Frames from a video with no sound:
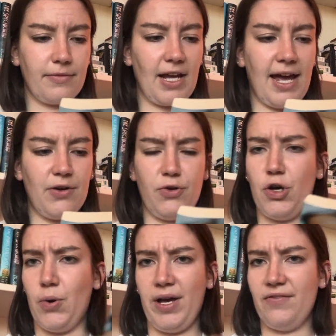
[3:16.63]
I don't
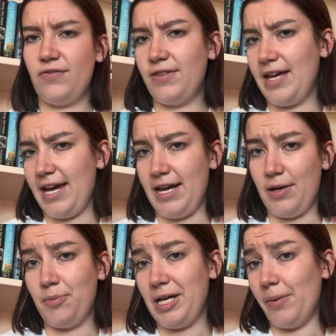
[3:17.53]
know if they
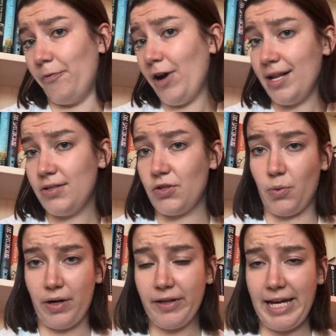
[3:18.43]
become friends or
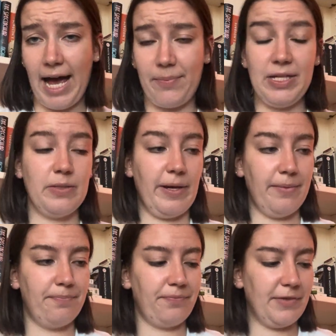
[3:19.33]
what really happens,
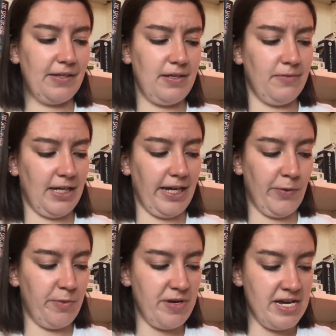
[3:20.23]
but this seems like it
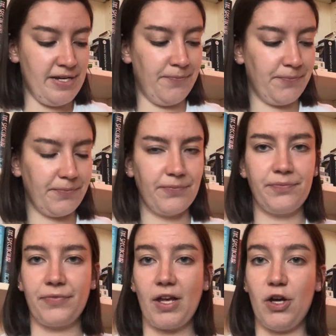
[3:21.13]
would be
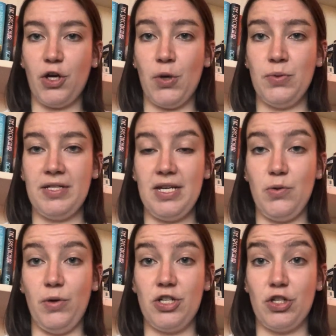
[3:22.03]
a cozy
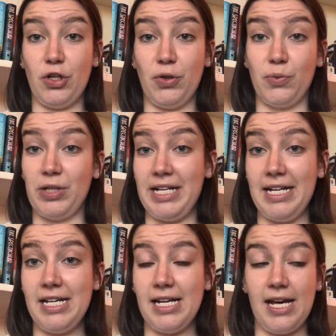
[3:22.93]
winter
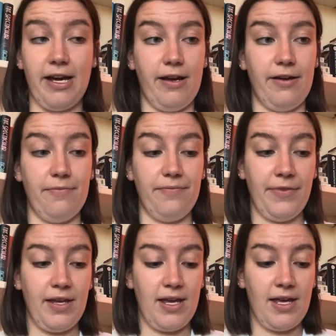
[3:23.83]
read,
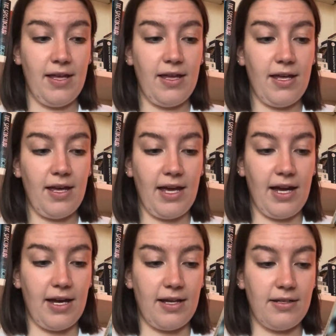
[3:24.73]

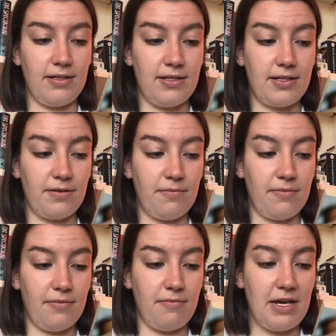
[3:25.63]
and
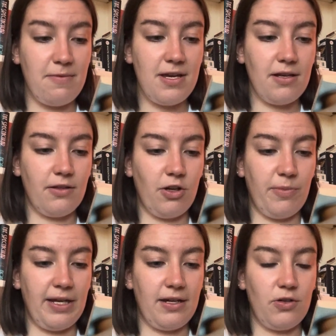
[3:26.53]
maybe a little
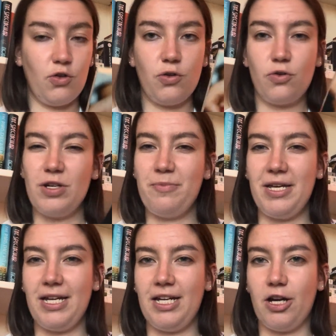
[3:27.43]
bit
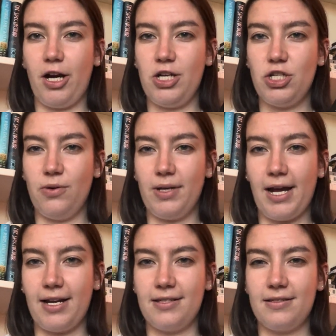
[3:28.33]
creepy and eerie too. It
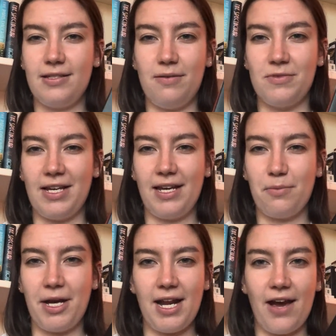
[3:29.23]
kind of seems like it
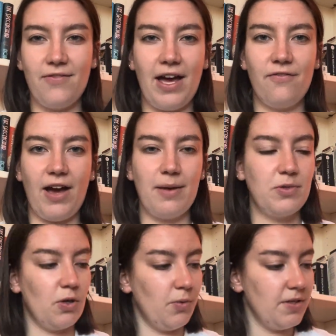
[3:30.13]
might have that vibe,
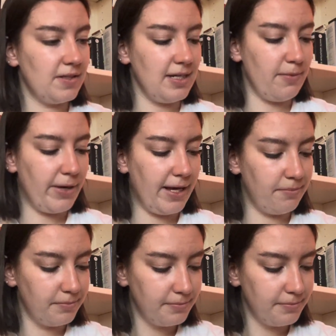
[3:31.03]
so we'll see, but